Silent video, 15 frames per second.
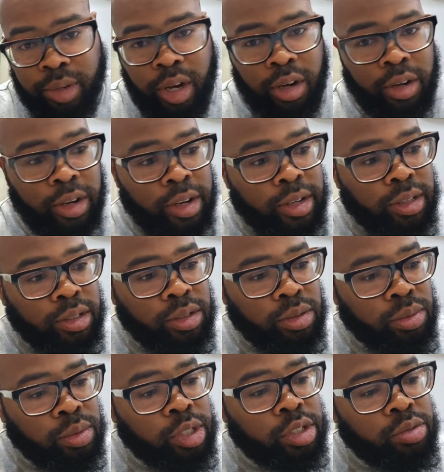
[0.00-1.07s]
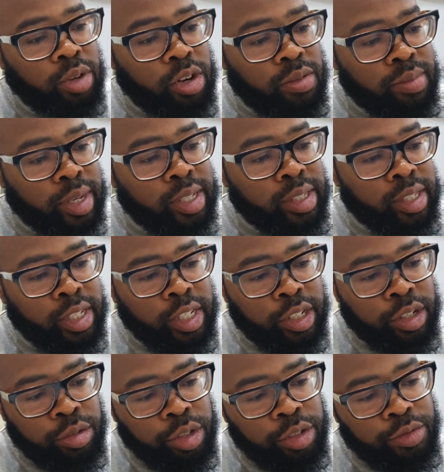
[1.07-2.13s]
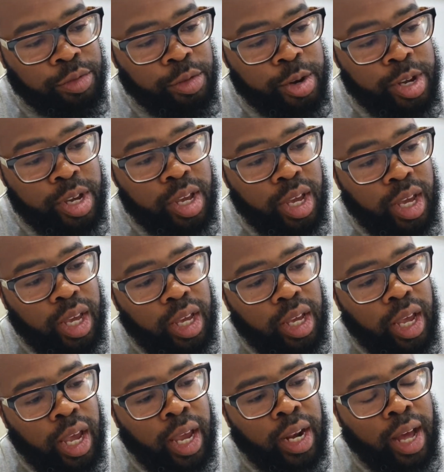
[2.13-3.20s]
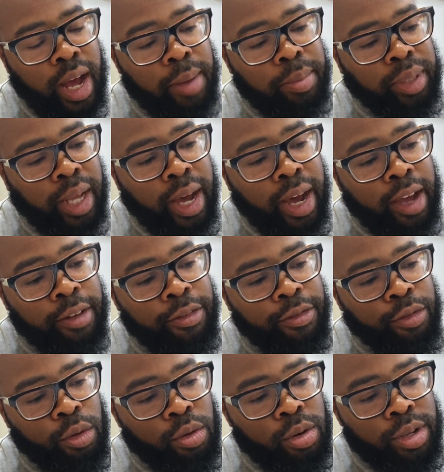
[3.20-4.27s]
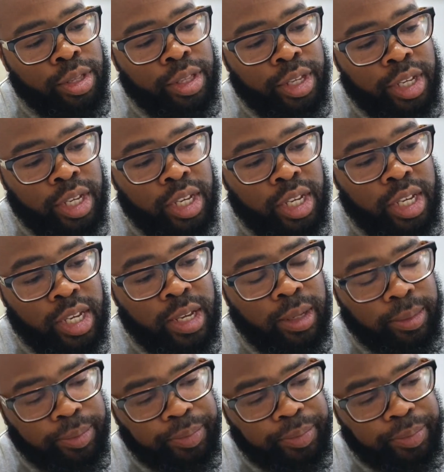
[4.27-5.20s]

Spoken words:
card was 12 months interest free. And I applied for the